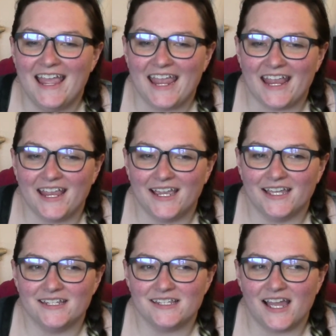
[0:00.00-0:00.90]

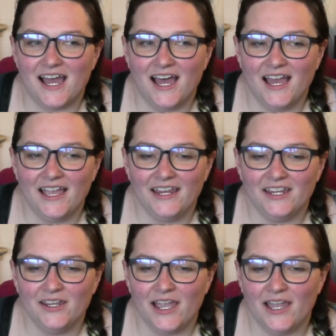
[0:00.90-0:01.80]
And
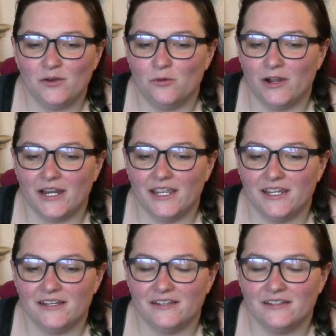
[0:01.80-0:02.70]
I had
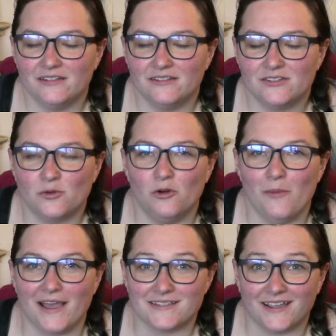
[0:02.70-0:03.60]
wanted school
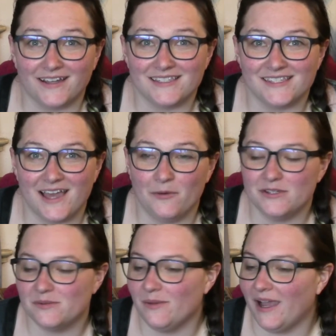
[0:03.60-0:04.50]
mascots. That
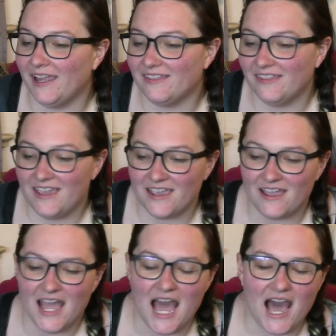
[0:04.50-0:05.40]
was my thing.
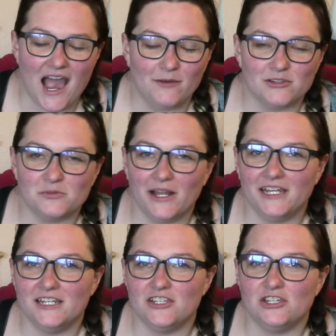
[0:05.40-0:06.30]
I was
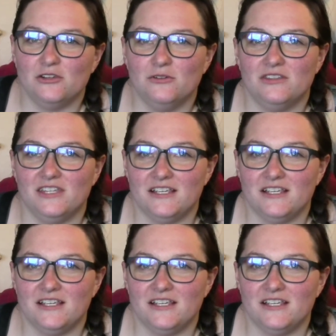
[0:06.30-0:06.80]
ready to do the